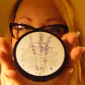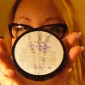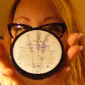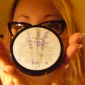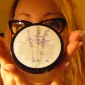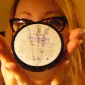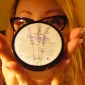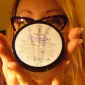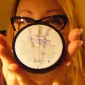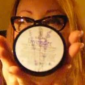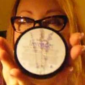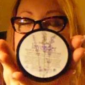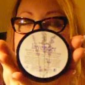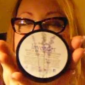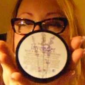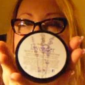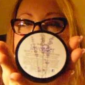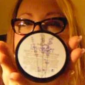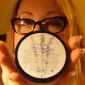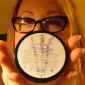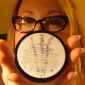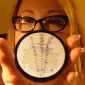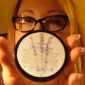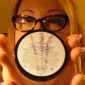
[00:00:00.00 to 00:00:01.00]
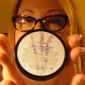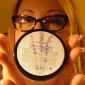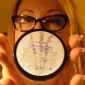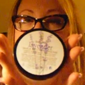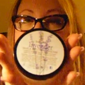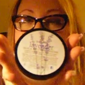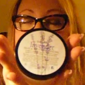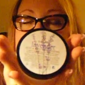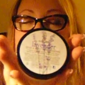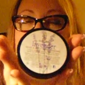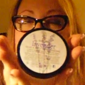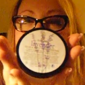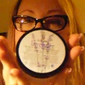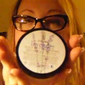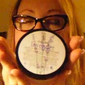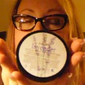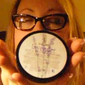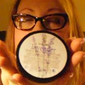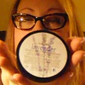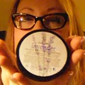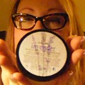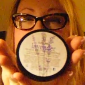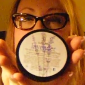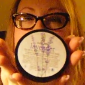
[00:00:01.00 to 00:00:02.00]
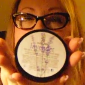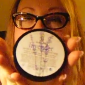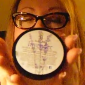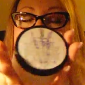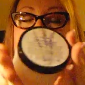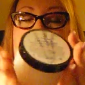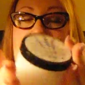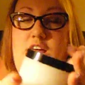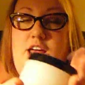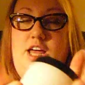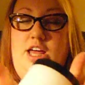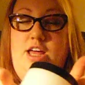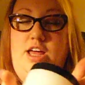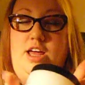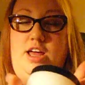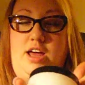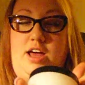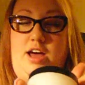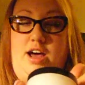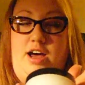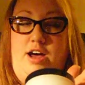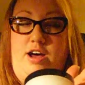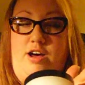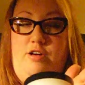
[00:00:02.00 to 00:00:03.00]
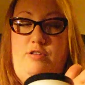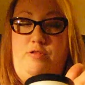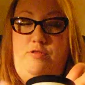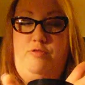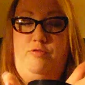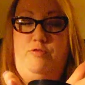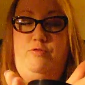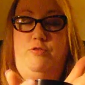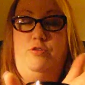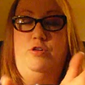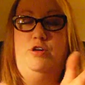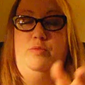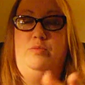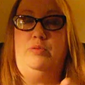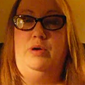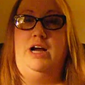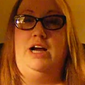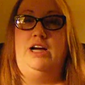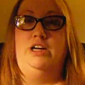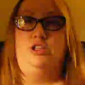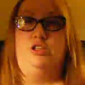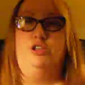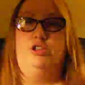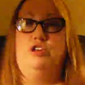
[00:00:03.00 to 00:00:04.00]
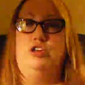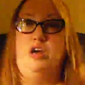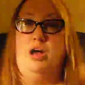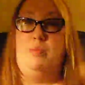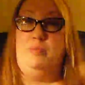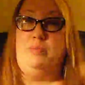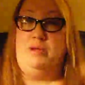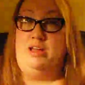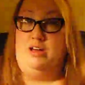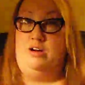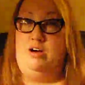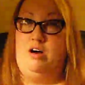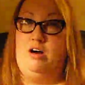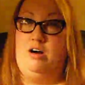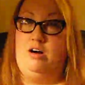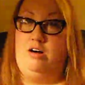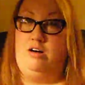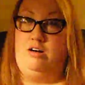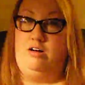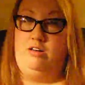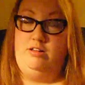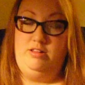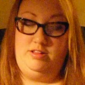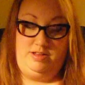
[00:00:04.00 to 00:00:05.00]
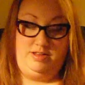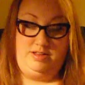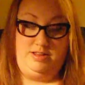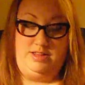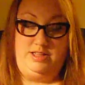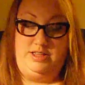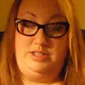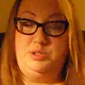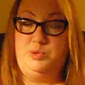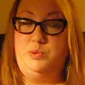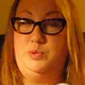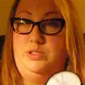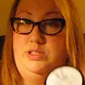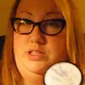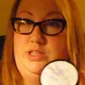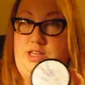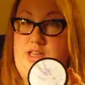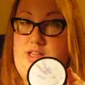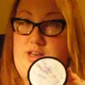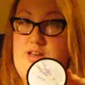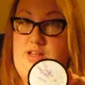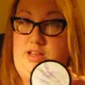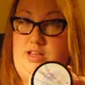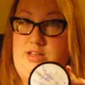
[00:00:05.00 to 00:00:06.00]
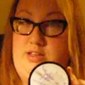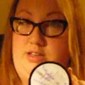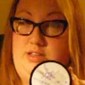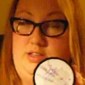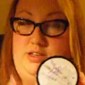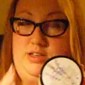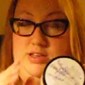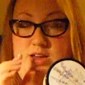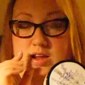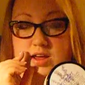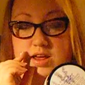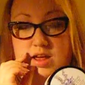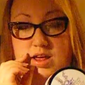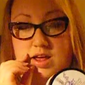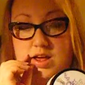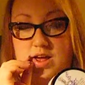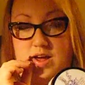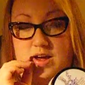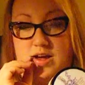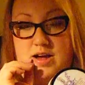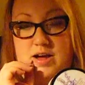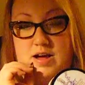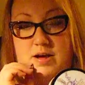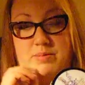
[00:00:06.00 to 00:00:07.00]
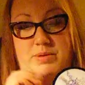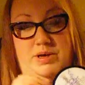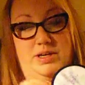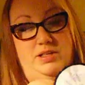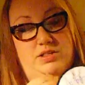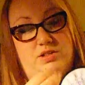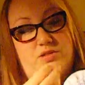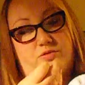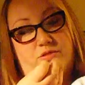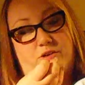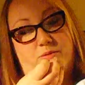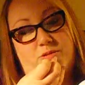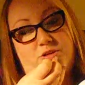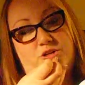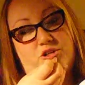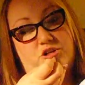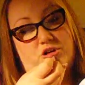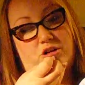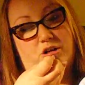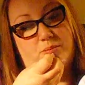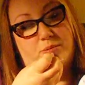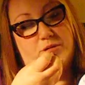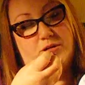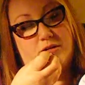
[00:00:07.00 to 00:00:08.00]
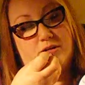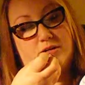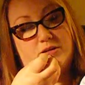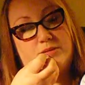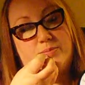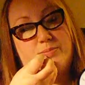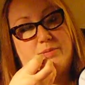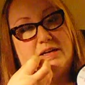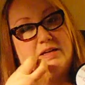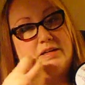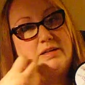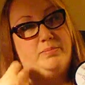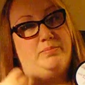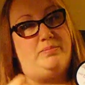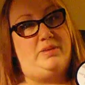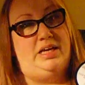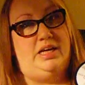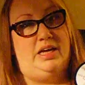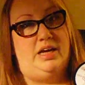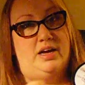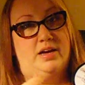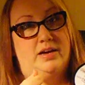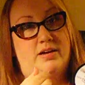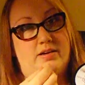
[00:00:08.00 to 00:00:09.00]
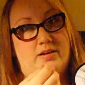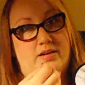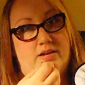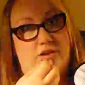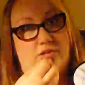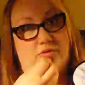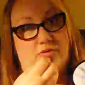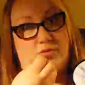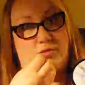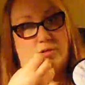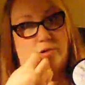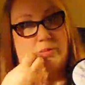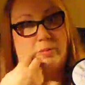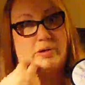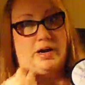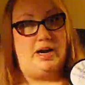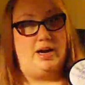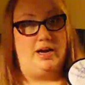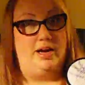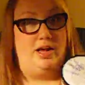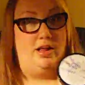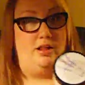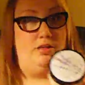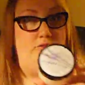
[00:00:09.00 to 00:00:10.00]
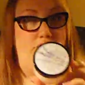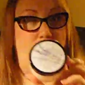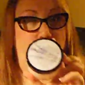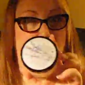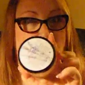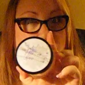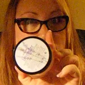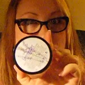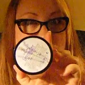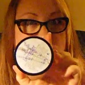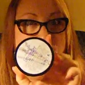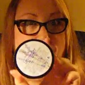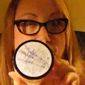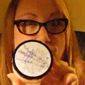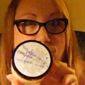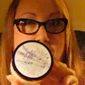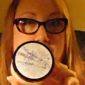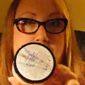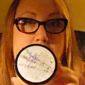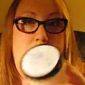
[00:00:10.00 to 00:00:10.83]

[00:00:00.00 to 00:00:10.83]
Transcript: mine, and if you saw my Fort Bragg shopping haul, this was in it. It's from a shop called Bella Mia in Fort Bragg, California,